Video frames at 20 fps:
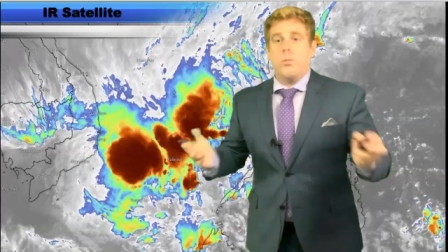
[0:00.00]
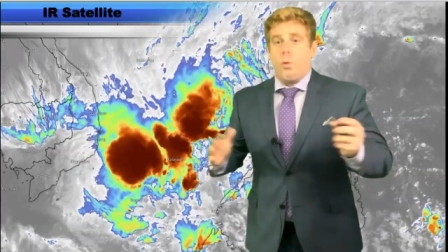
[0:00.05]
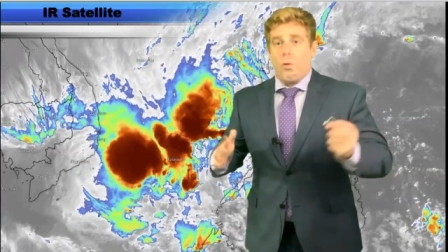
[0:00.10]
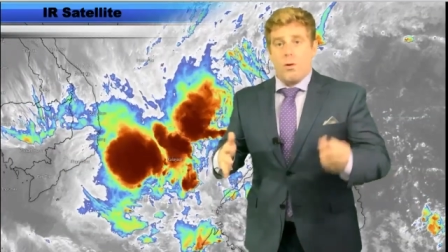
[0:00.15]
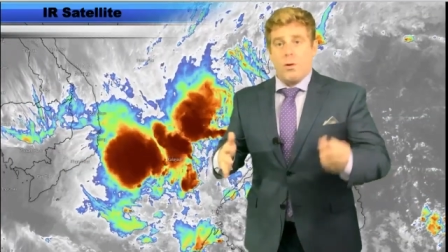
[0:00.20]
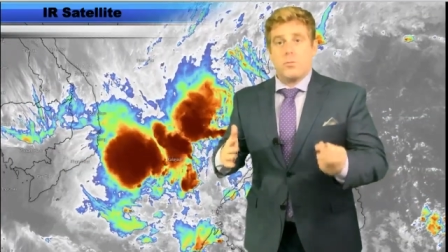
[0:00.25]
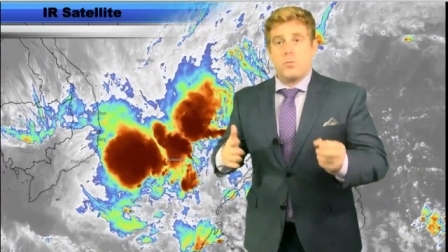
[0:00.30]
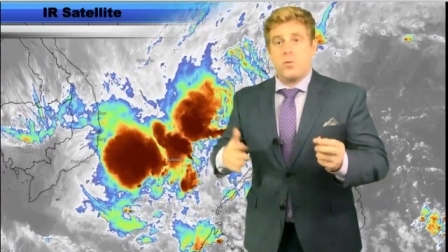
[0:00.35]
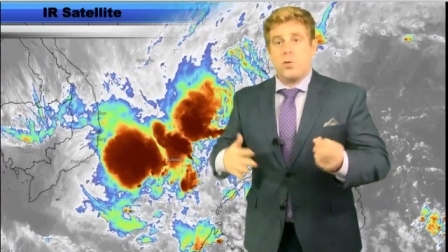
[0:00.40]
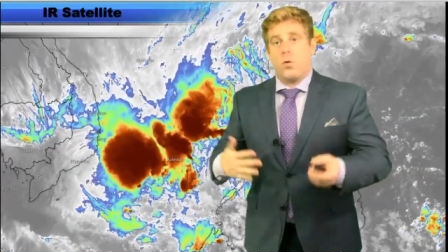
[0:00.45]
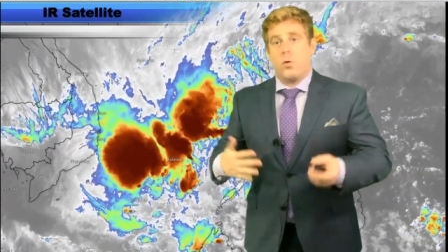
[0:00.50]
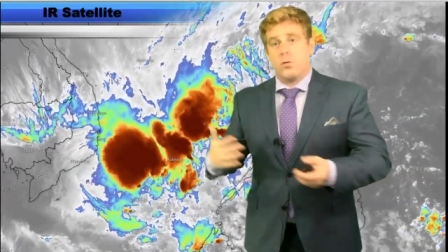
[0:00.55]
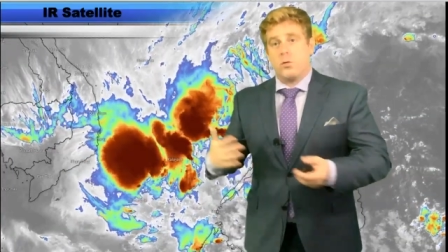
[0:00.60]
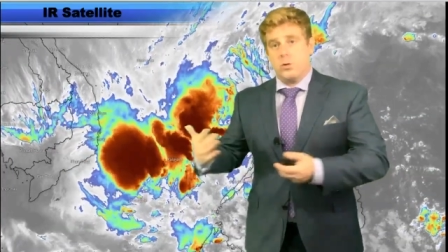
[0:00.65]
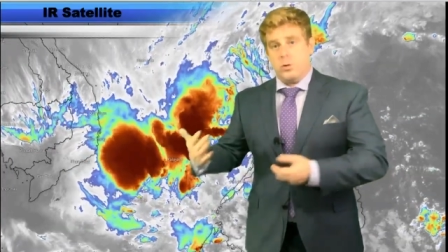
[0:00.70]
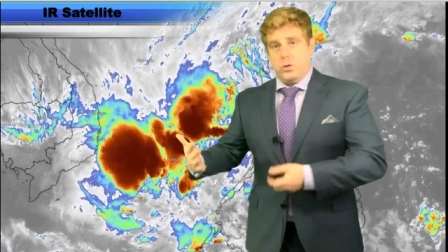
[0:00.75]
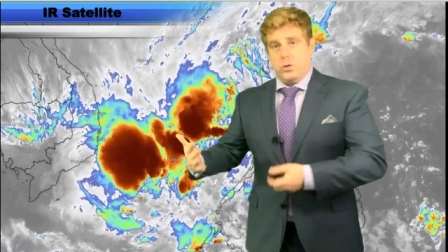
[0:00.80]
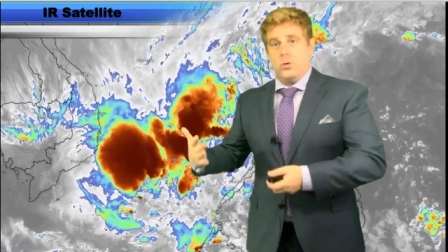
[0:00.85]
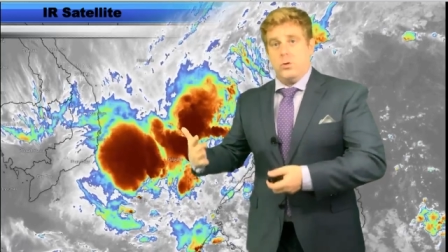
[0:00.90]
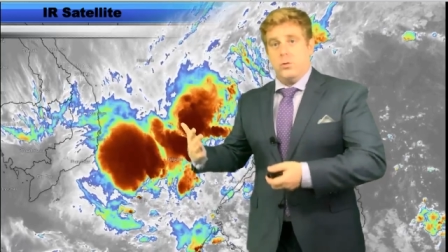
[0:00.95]
warm core
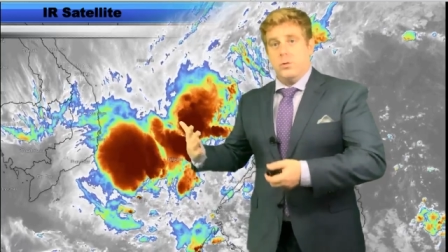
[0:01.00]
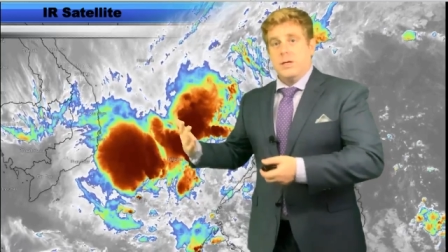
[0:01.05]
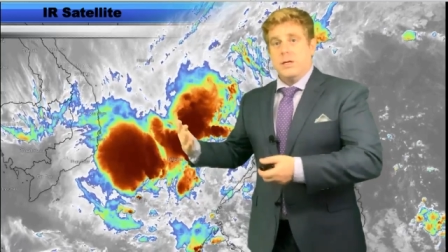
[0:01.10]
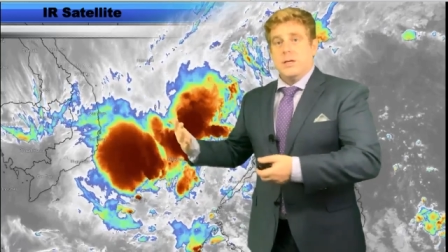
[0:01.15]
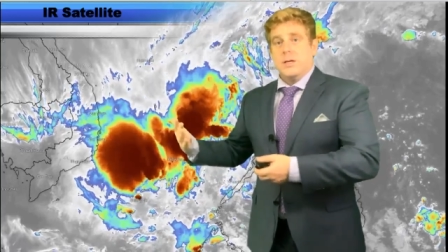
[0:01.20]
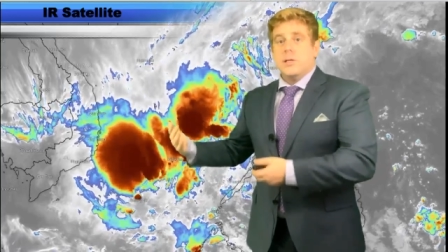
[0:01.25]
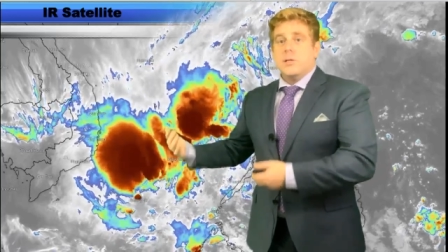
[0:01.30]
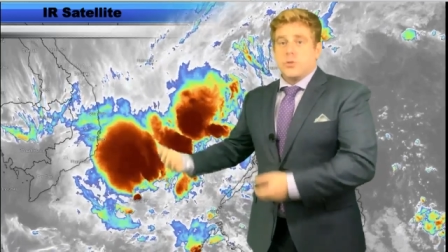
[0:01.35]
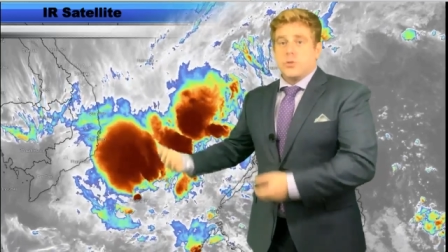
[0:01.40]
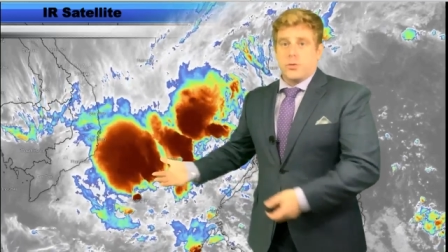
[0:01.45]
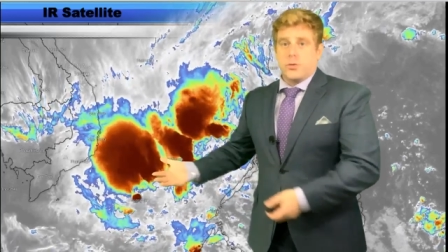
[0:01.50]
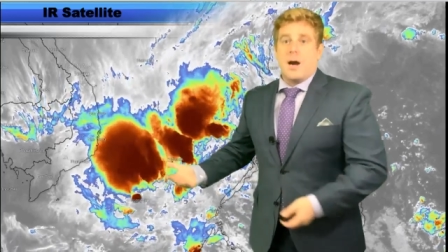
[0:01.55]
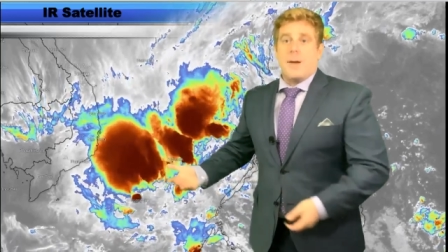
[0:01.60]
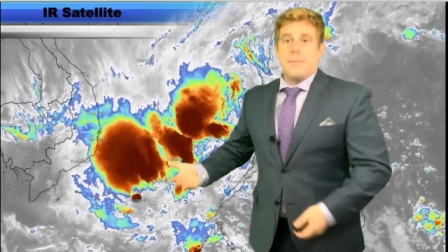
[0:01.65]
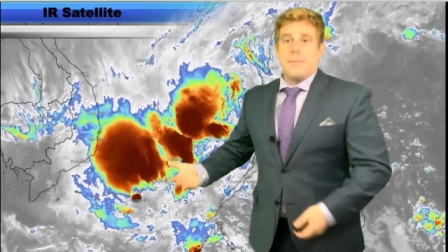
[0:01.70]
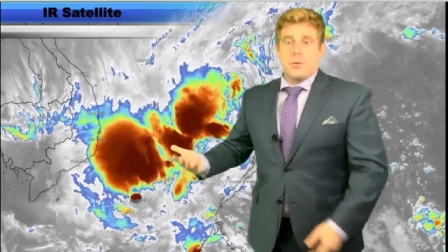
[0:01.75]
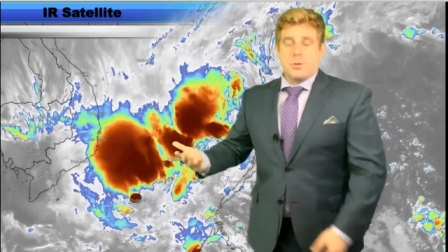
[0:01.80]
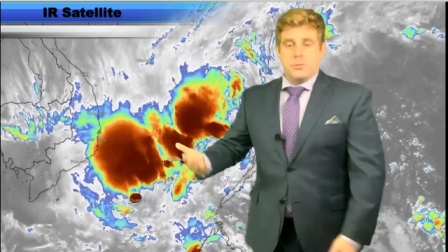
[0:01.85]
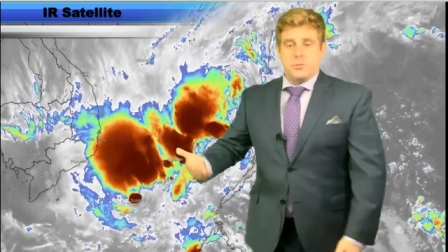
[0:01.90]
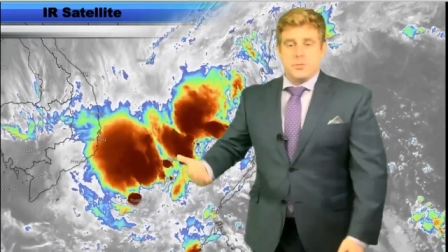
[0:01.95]
low
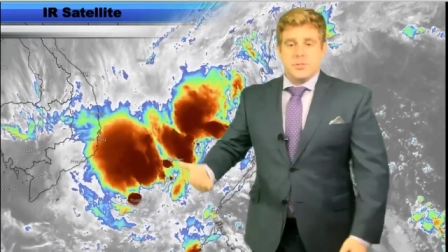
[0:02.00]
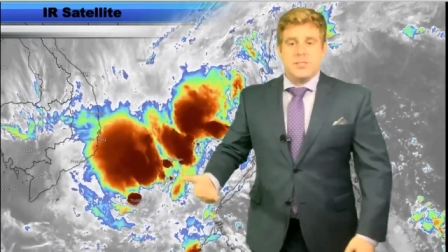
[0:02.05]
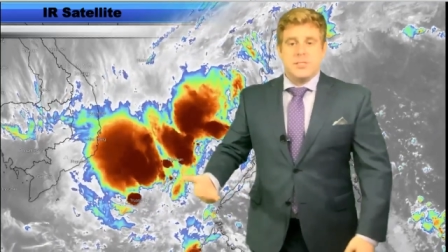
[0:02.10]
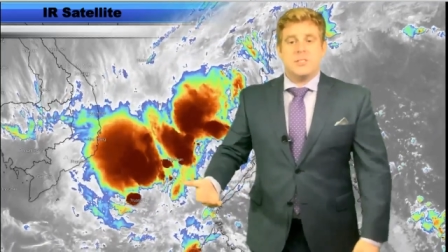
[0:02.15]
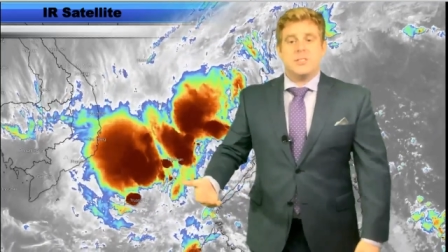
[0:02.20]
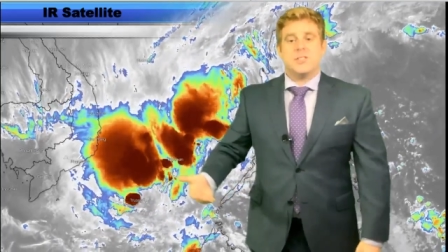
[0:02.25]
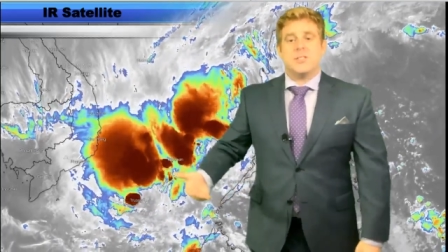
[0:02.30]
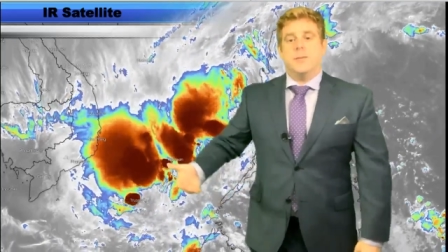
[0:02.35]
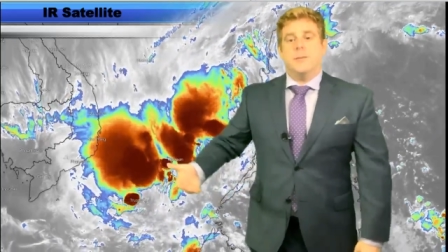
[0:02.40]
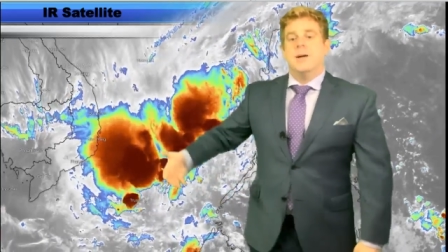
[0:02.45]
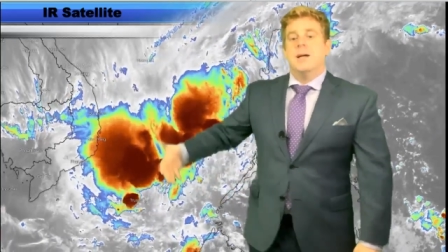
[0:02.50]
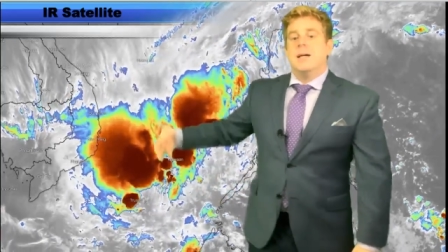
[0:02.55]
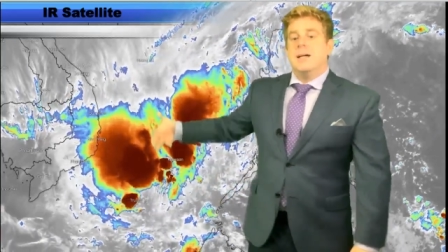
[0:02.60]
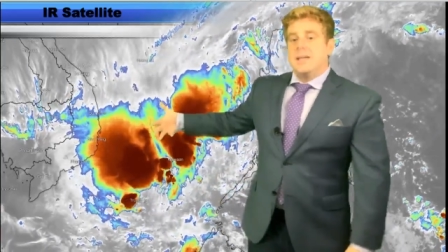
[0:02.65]
tropical system.